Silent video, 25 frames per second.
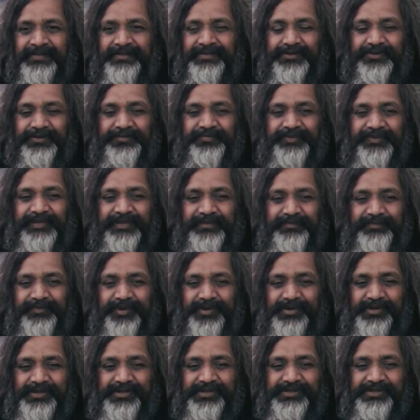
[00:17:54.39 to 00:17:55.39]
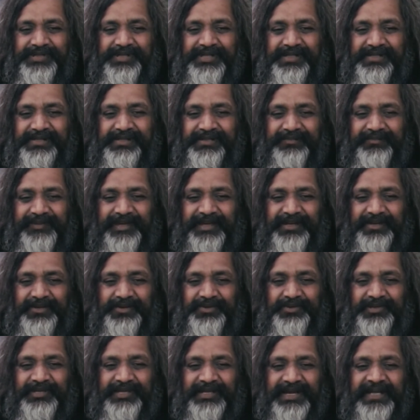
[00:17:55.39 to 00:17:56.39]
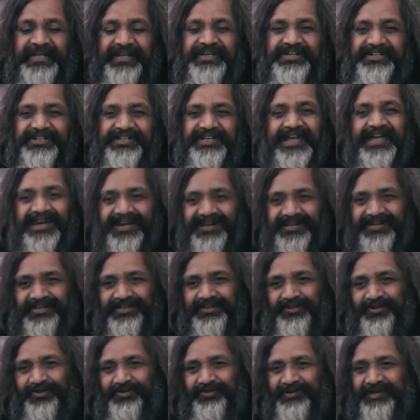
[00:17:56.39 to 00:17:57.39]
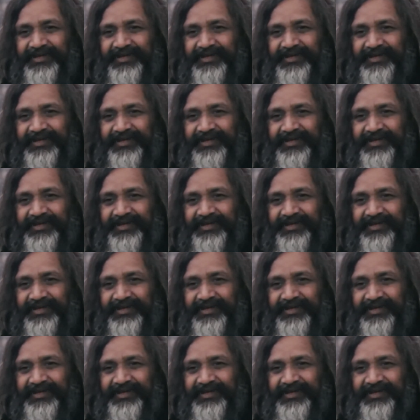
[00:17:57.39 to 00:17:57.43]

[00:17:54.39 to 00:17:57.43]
So hypnosis takes a man to the unreality of